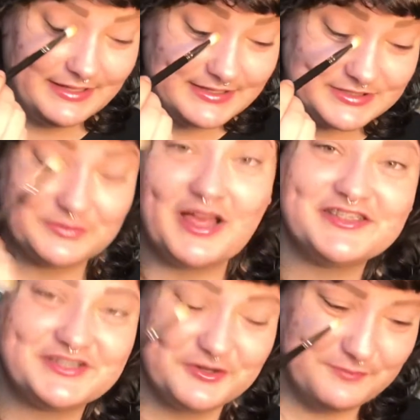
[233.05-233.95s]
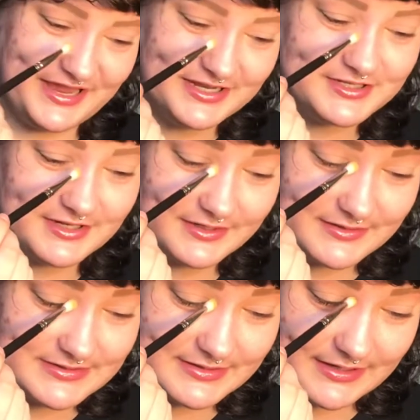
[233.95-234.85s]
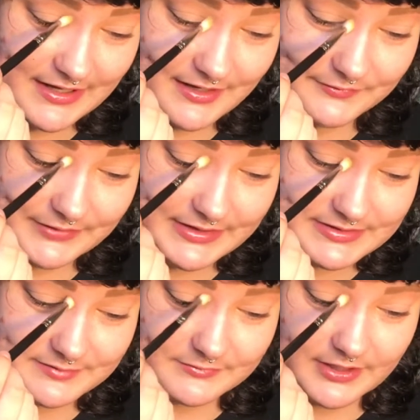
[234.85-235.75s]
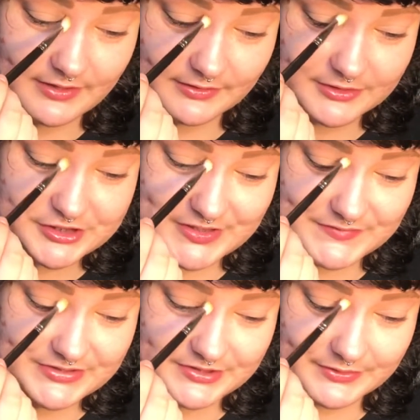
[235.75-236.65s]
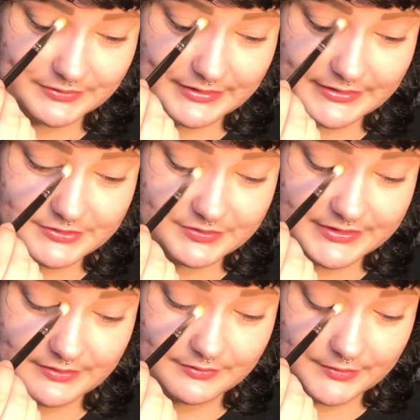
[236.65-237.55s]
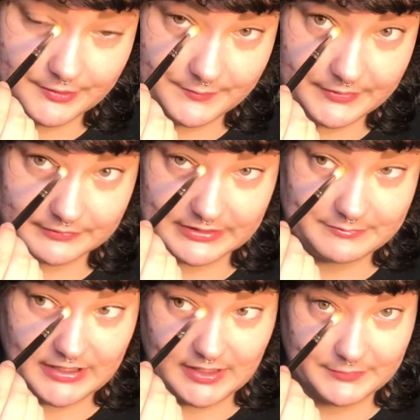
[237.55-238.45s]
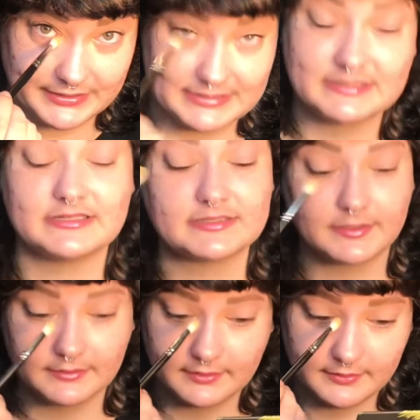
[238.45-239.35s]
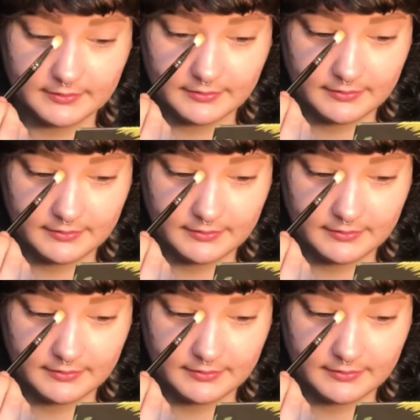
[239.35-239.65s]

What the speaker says: So not so basic, that's gonna have like some color shifts to it, or like a trio chrome that really pop against the skin color.